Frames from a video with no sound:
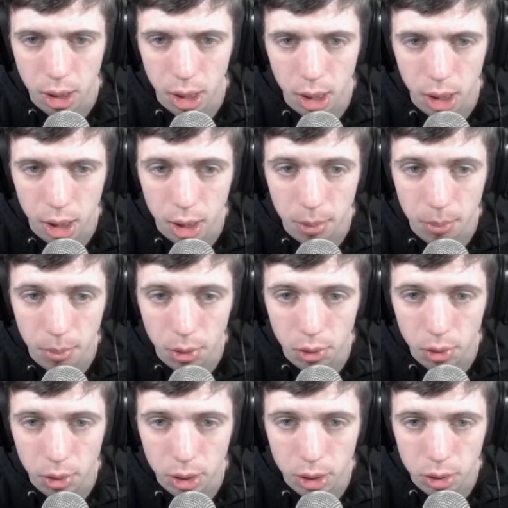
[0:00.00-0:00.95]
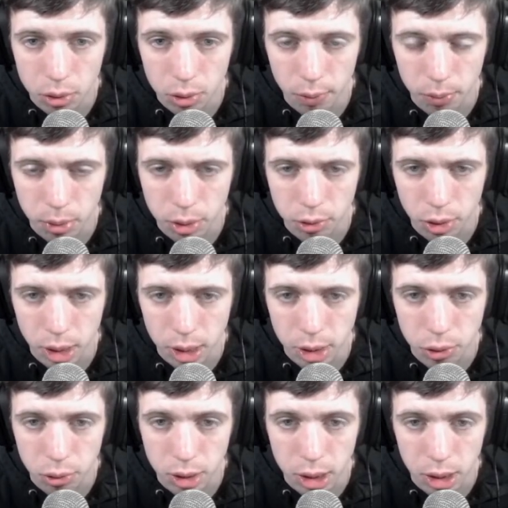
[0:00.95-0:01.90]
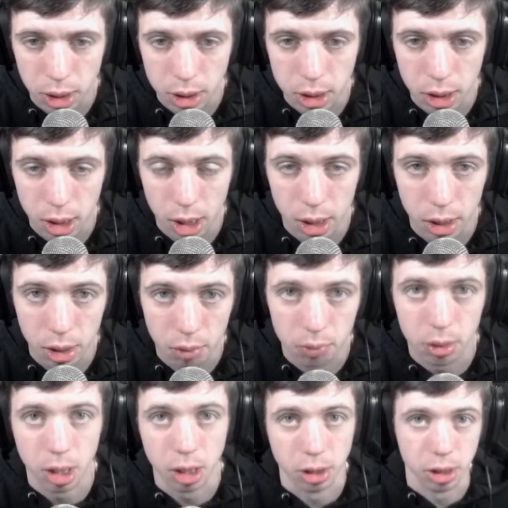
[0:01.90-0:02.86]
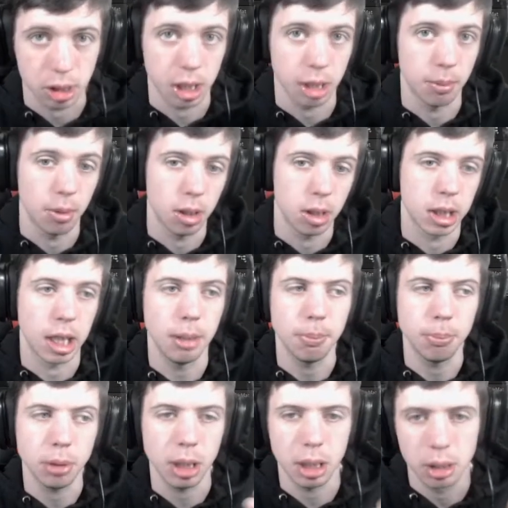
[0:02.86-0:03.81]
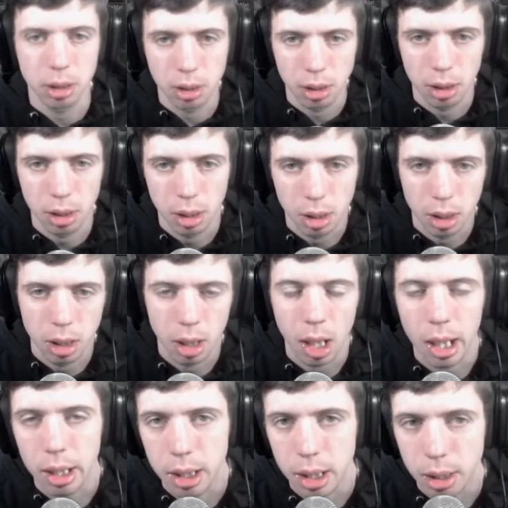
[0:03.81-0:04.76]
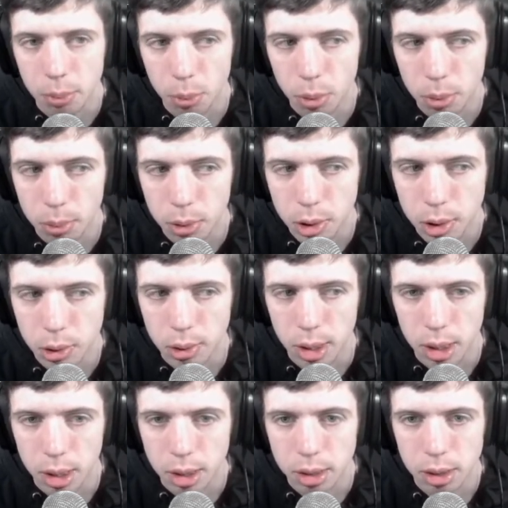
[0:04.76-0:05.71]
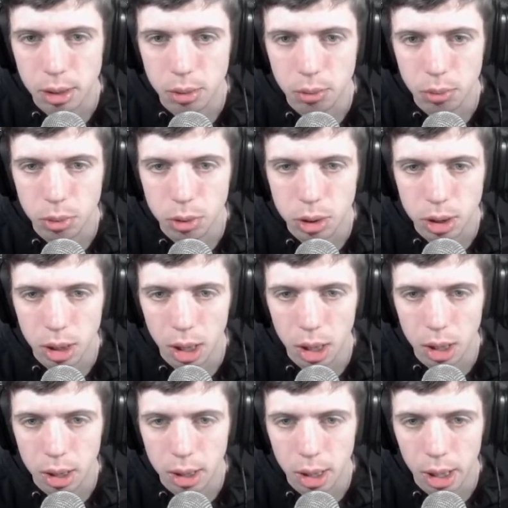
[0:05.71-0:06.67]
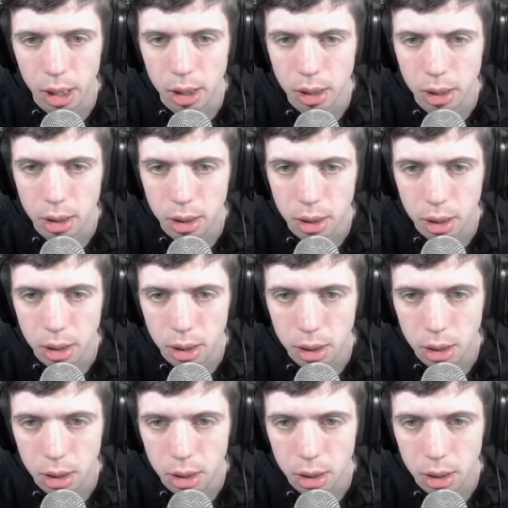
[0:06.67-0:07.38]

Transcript: So if we drag it to here, say that this is gameplay, and then what we do is we'll slide in